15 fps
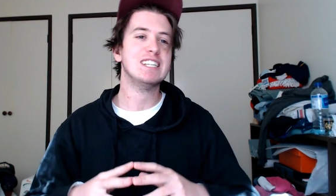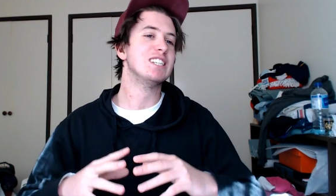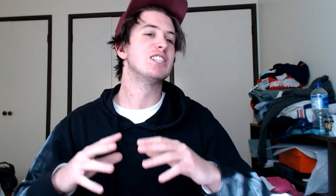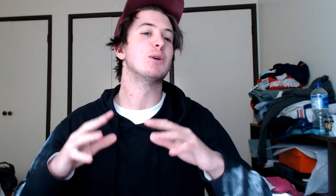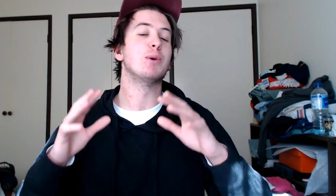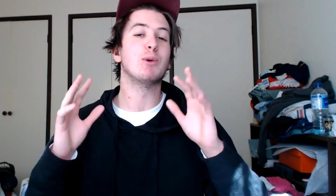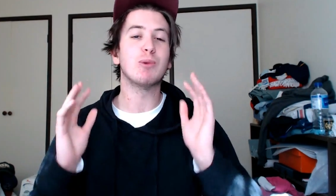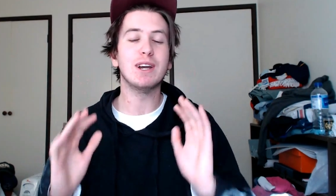
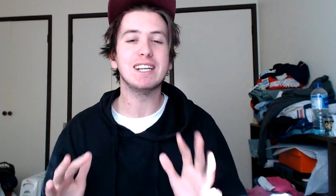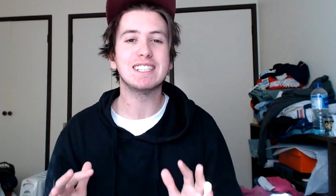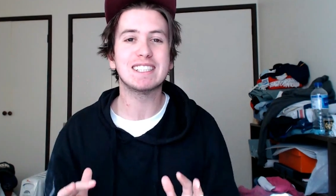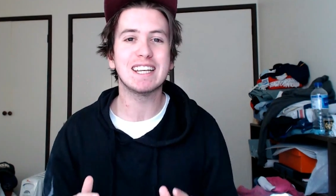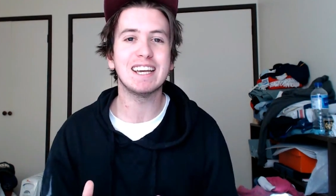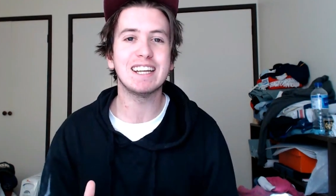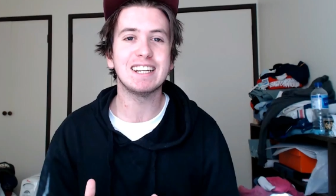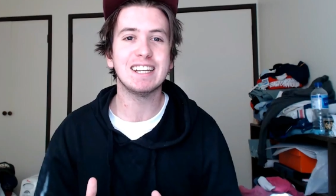So we
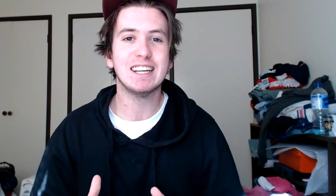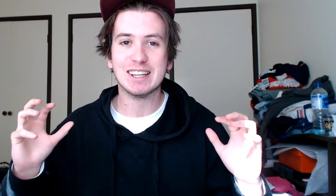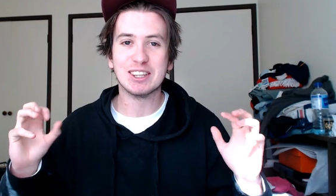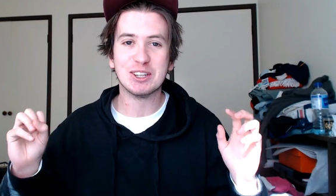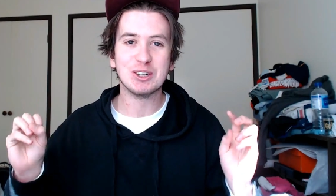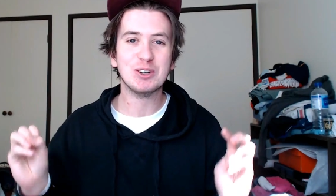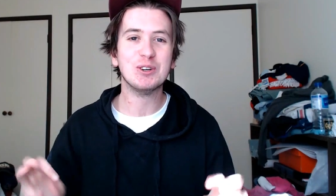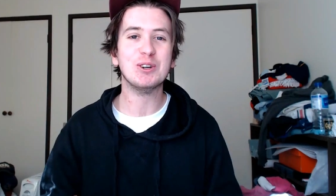reset,
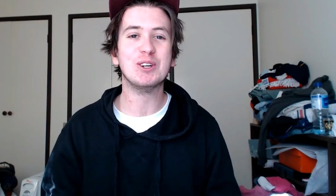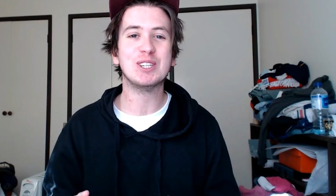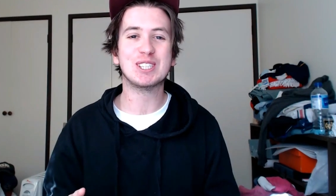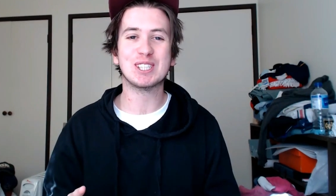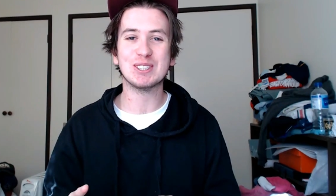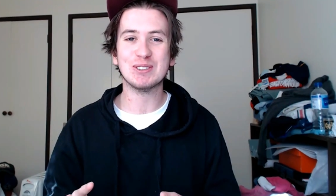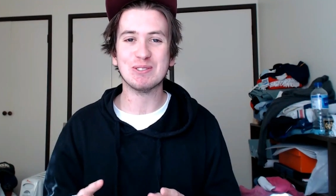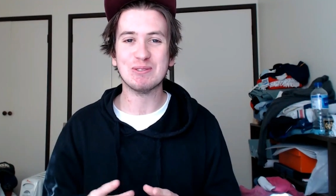the
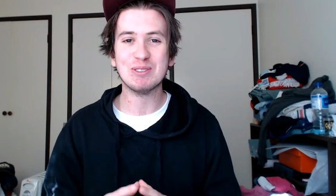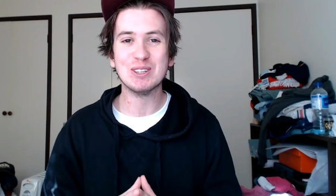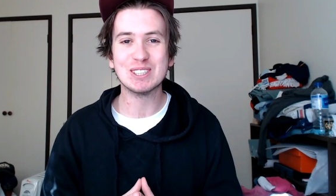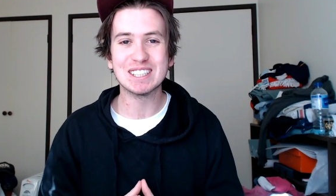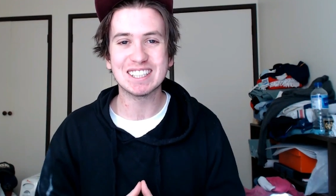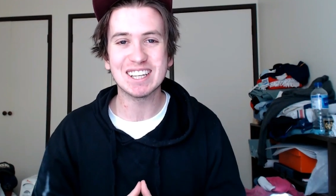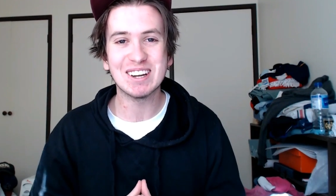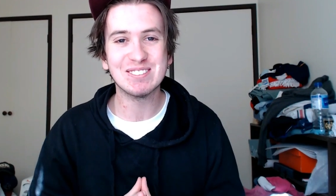news
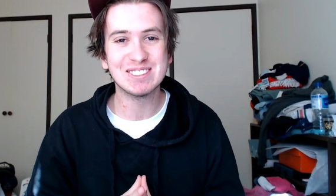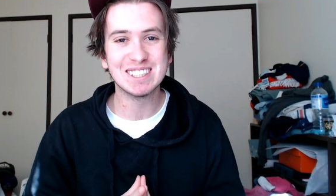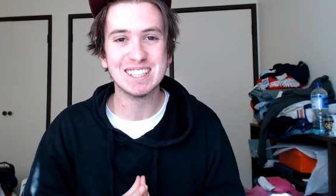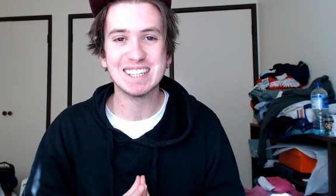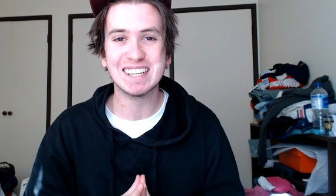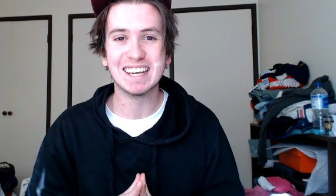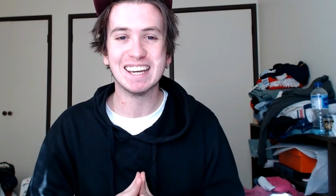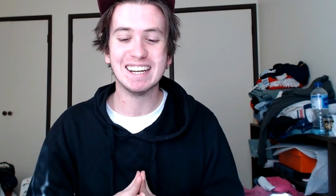music comes in
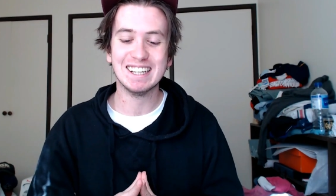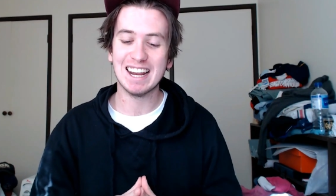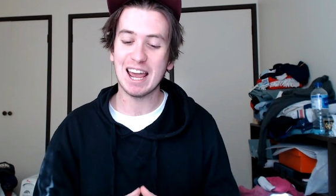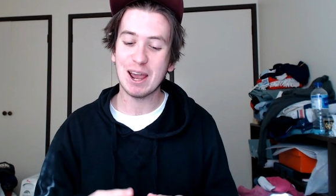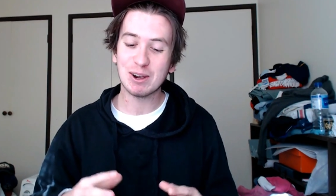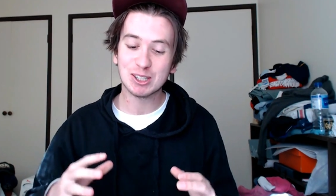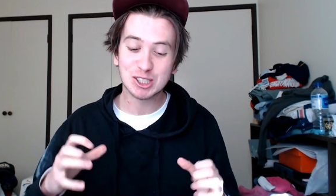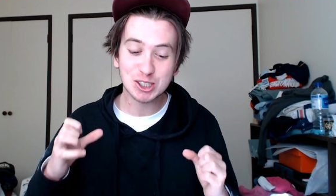again.
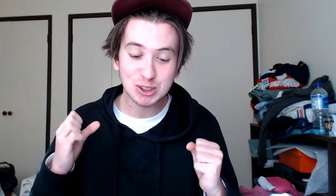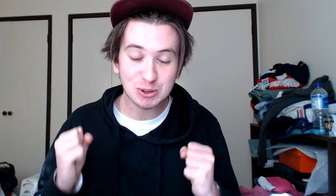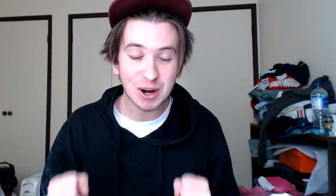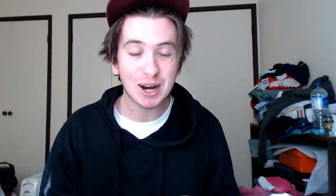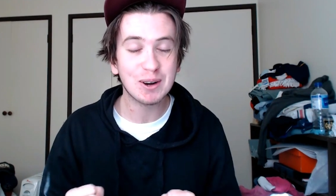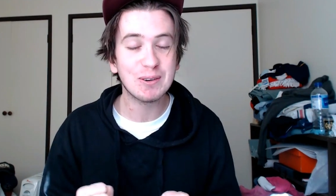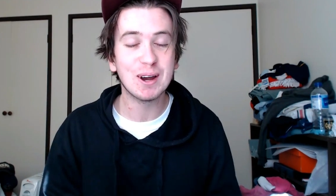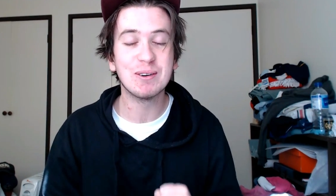And
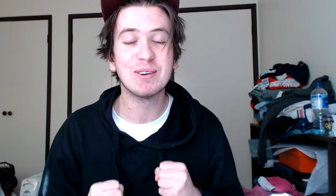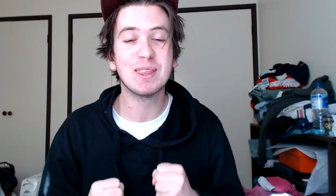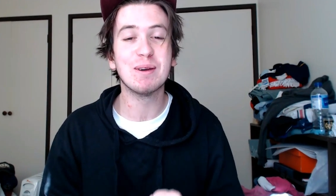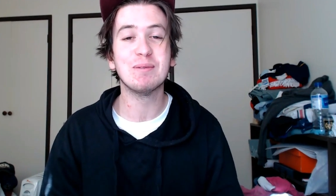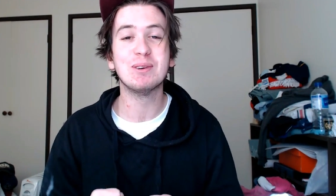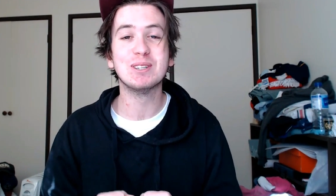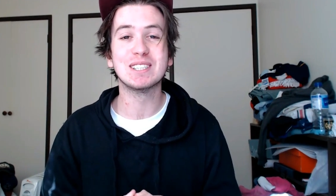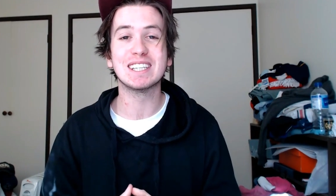straight away when that
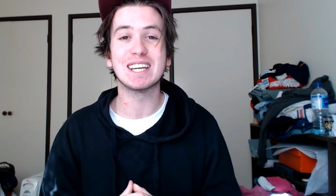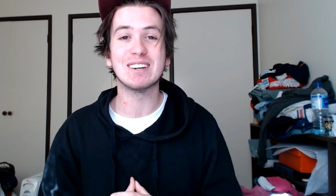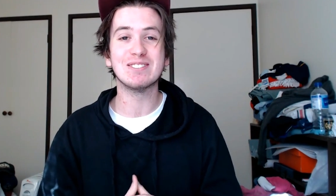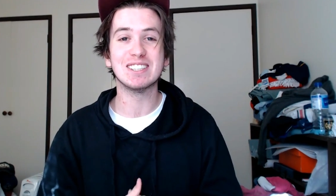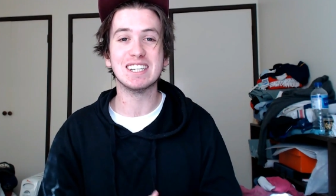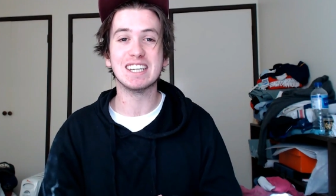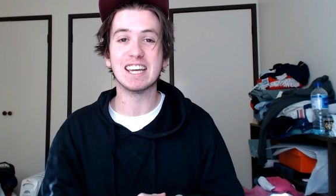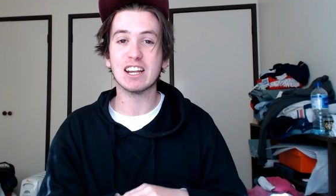music comes
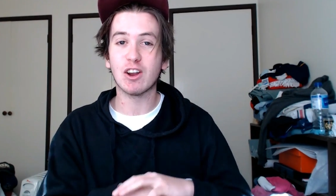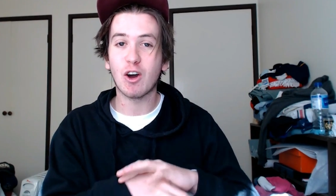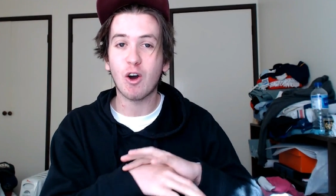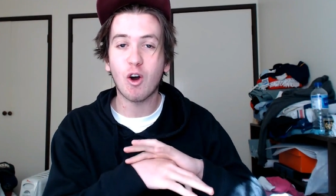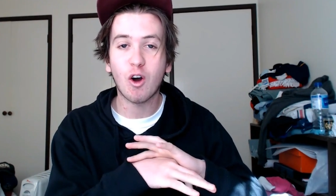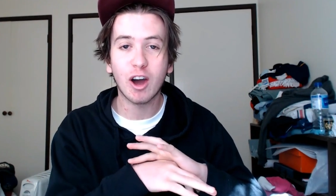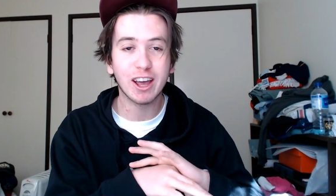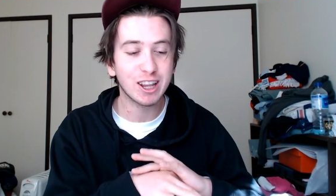in again,
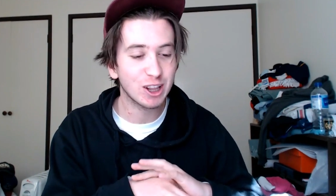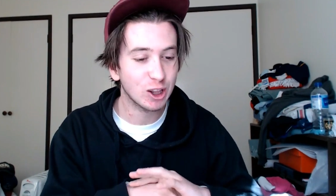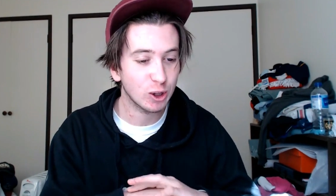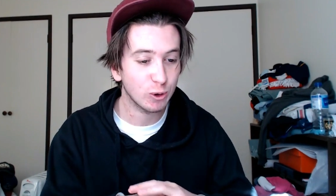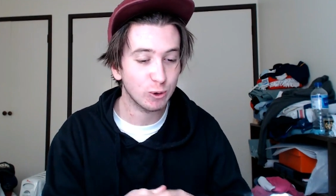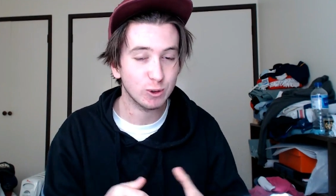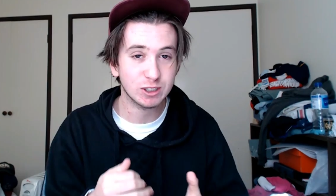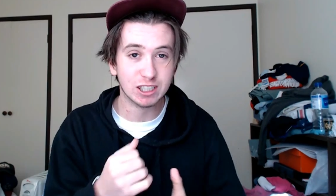I
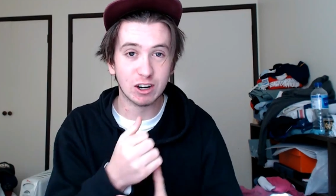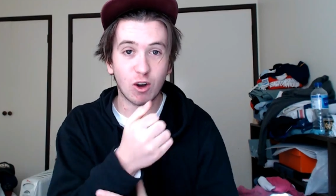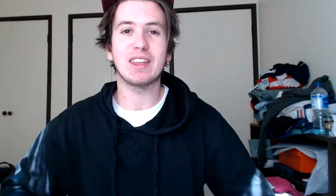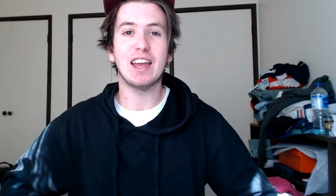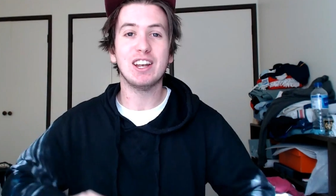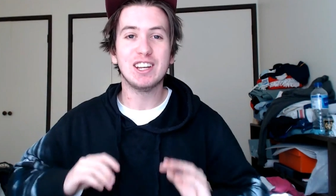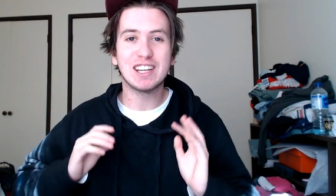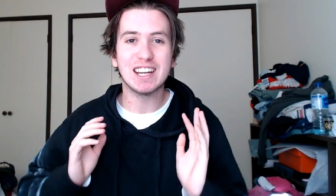lose it.
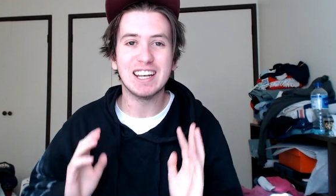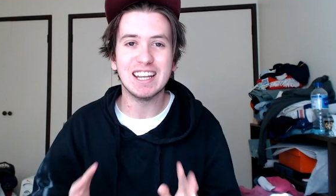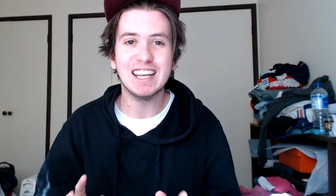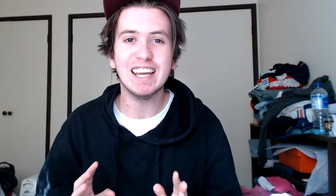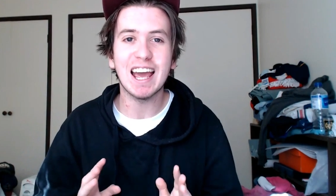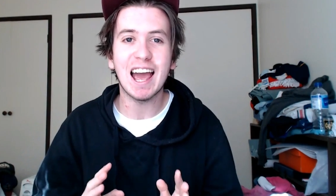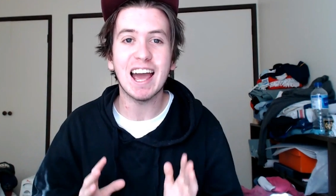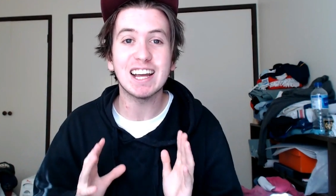And you can
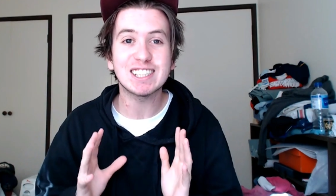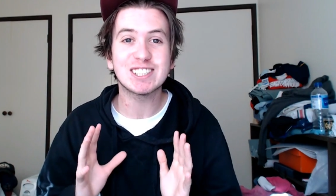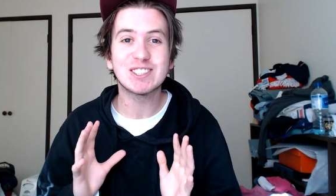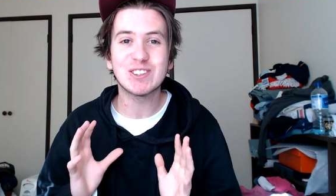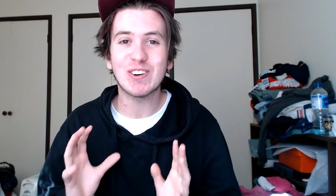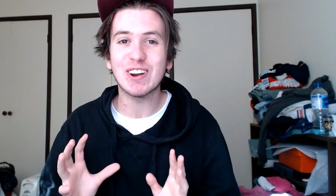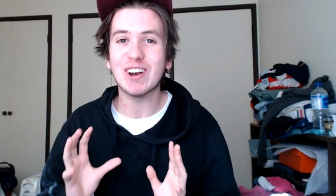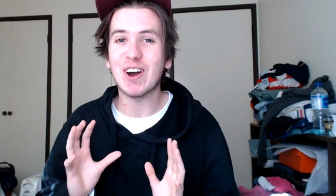hear Ash
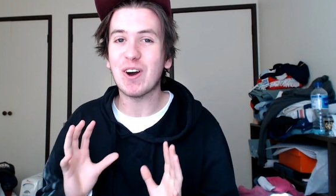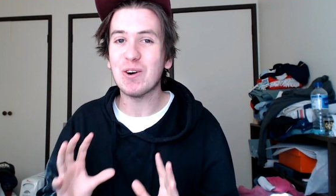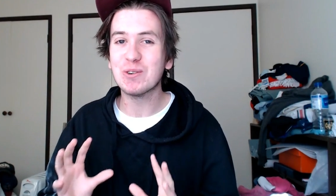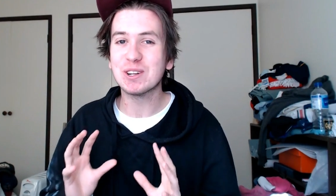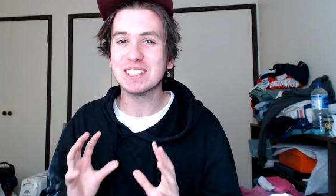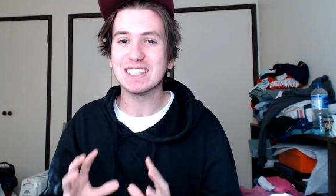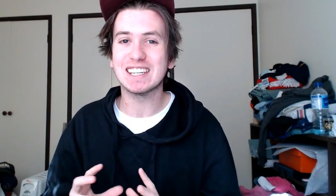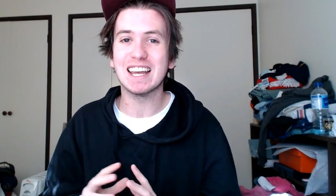trying to hold
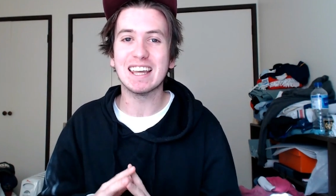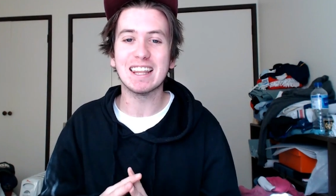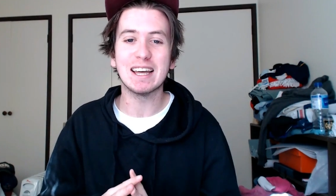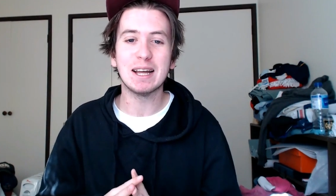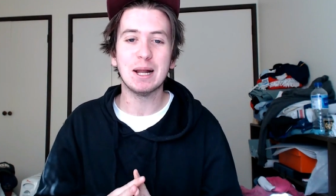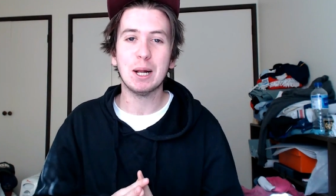it together.